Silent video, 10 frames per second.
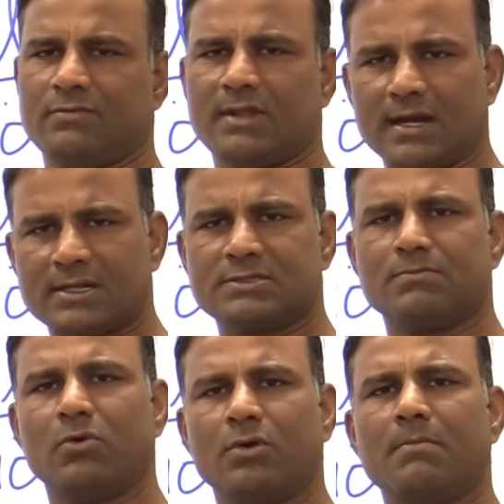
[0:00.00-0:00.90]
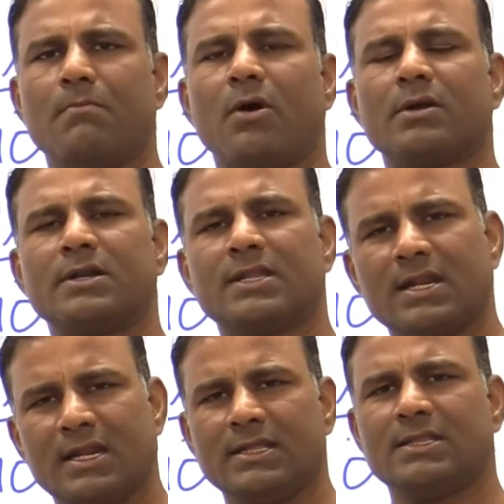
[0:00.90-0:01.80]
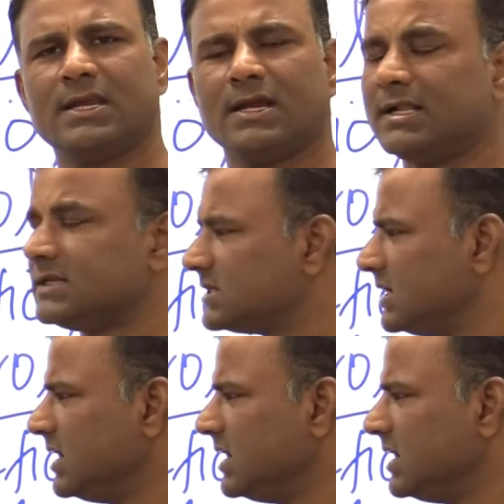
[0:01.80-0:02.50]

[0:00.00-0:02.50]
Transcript: That is more important than anything else.